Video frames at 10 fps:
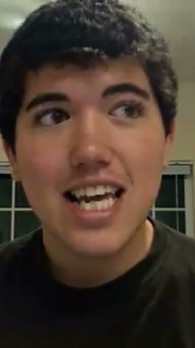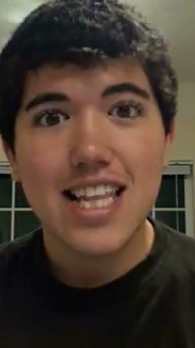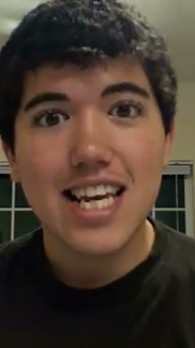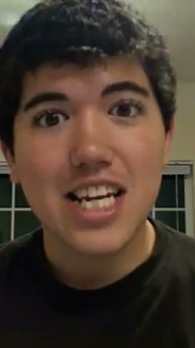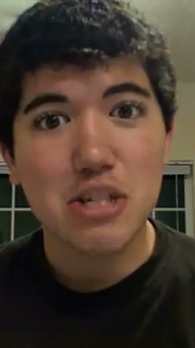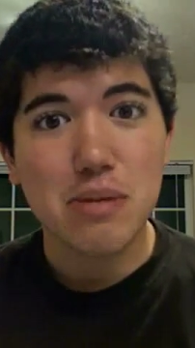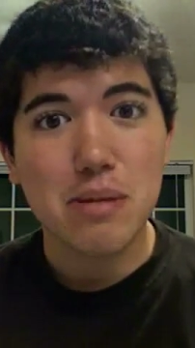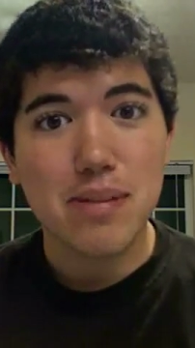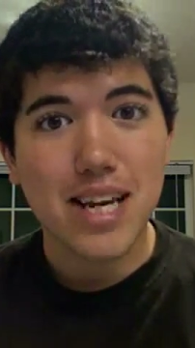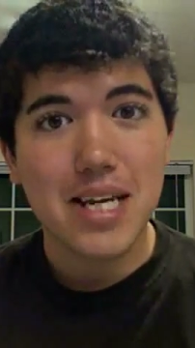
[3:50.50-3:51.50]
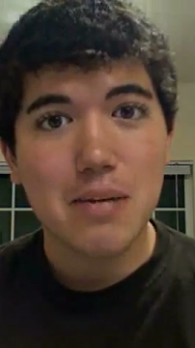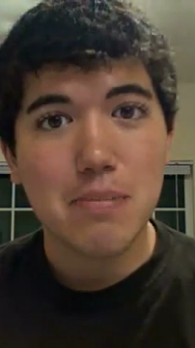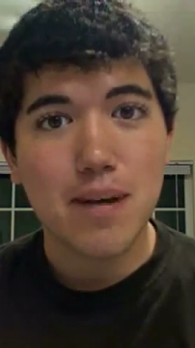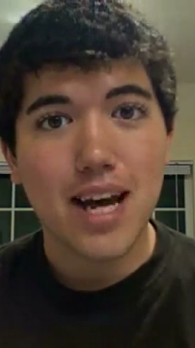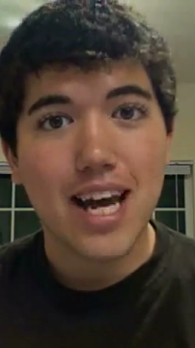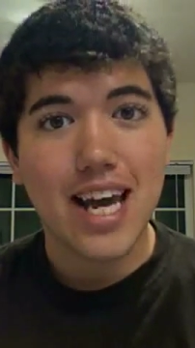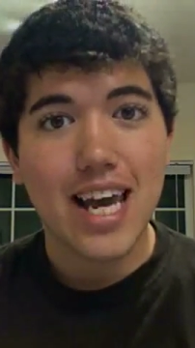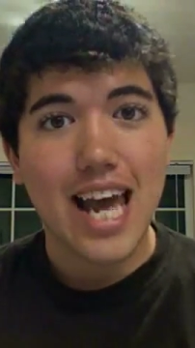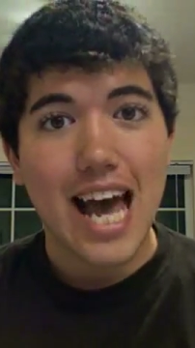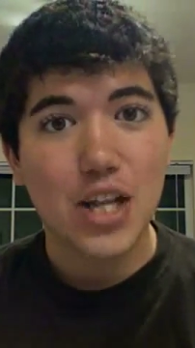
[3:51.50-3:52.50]
that he should be played
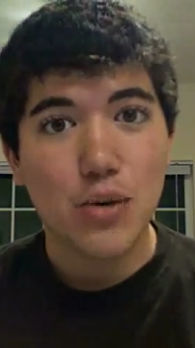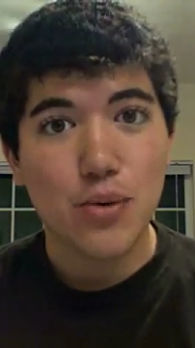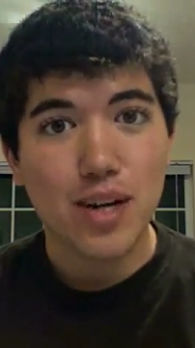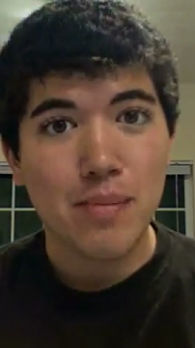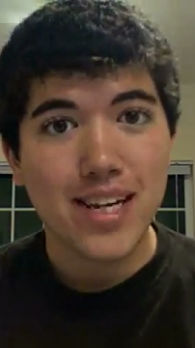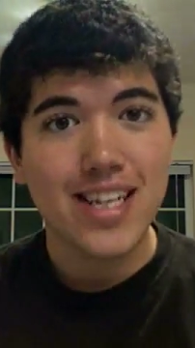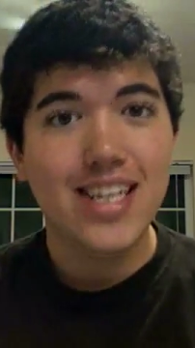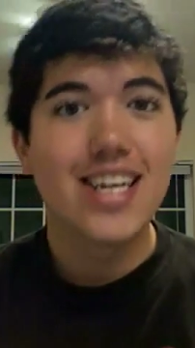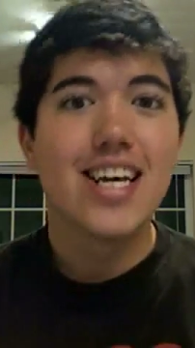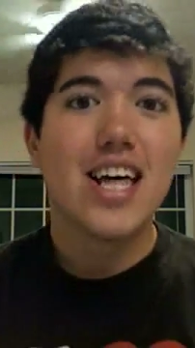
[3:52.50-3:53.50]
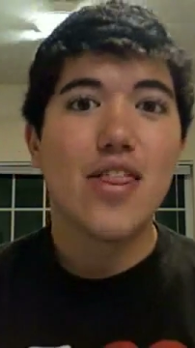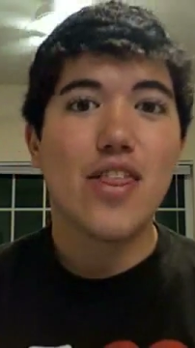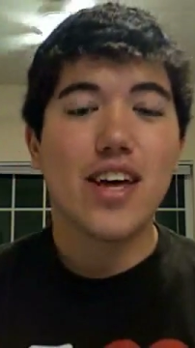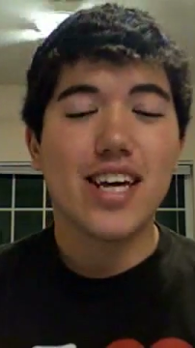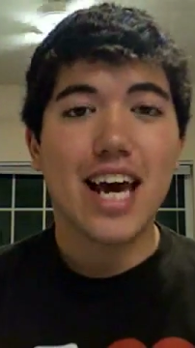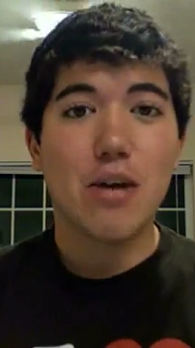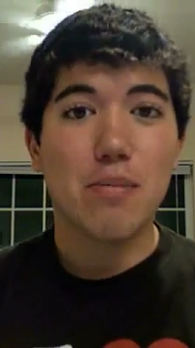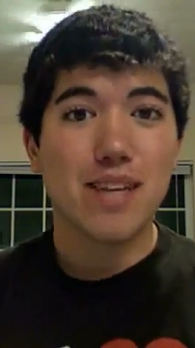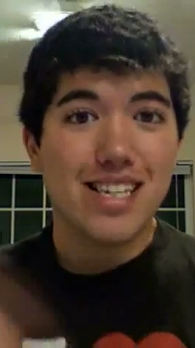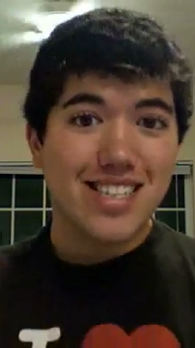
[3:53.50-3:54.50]
by Alan Rickman, the guy who
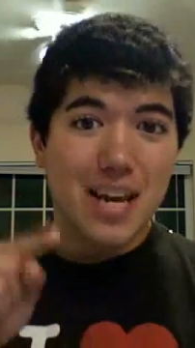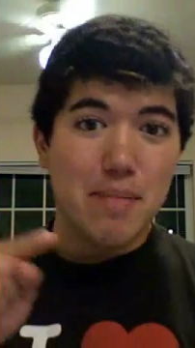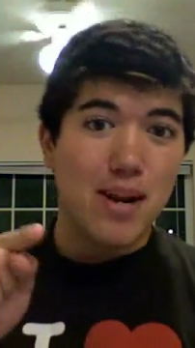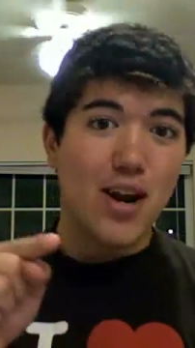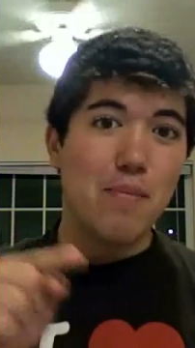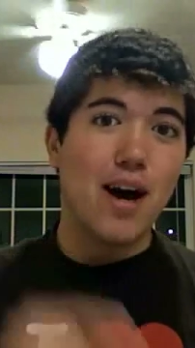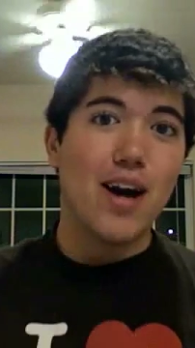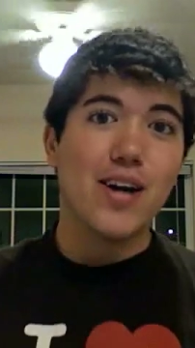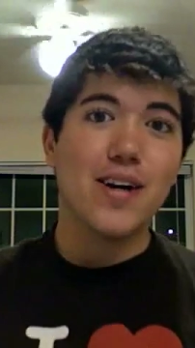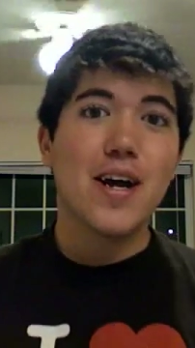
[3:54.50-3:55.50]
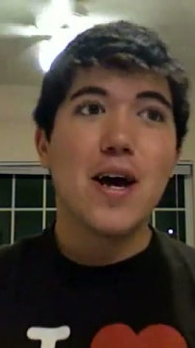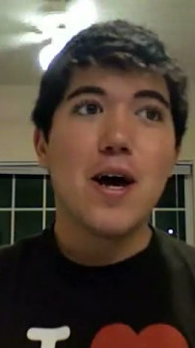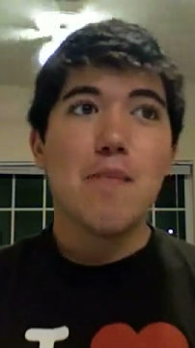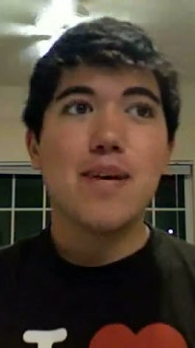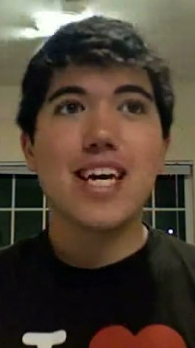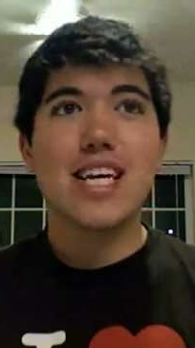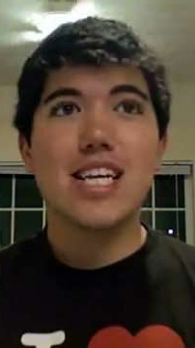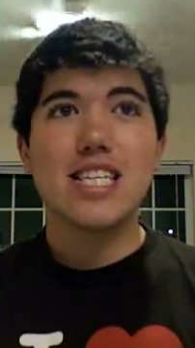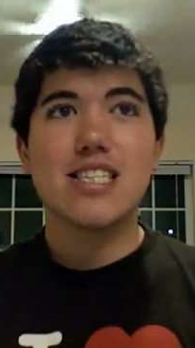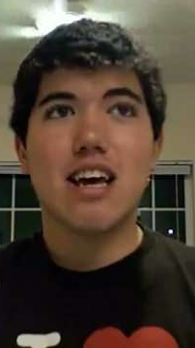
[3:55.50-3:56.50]
played Snape in Harry Potter,
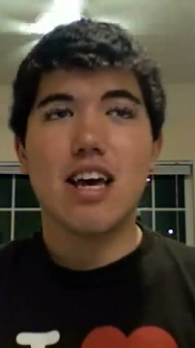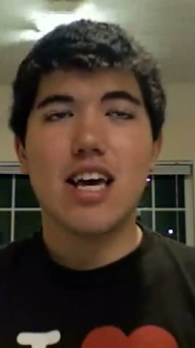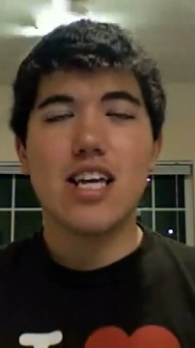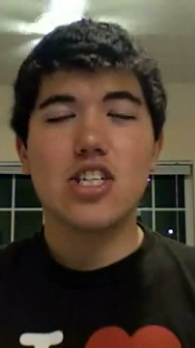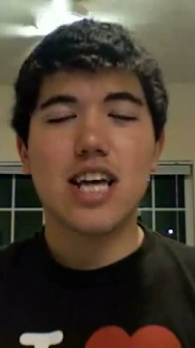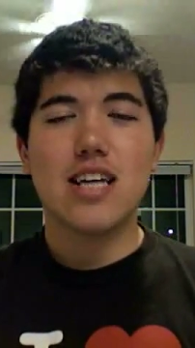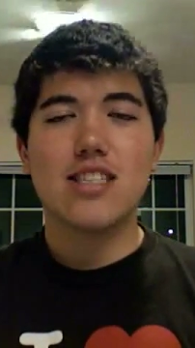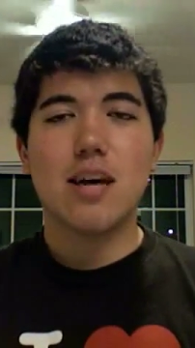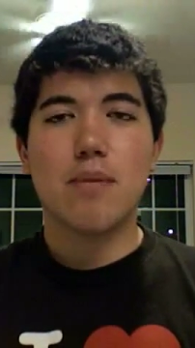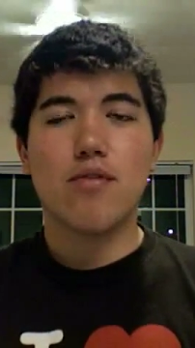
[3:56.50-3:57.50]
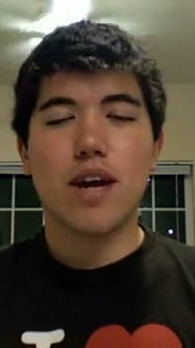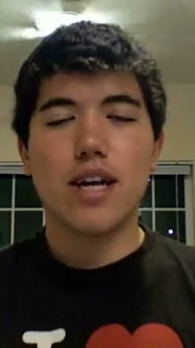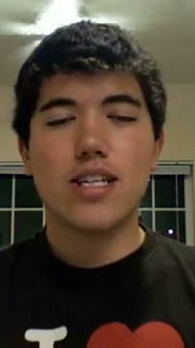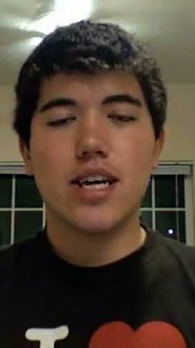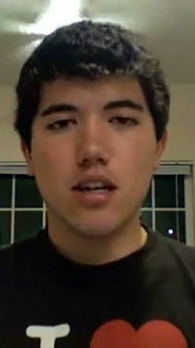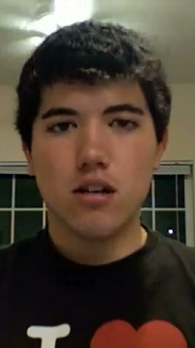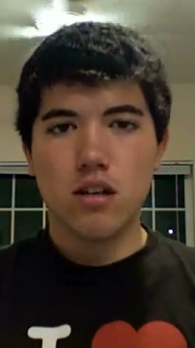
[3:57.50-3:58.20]
because he just has that perfected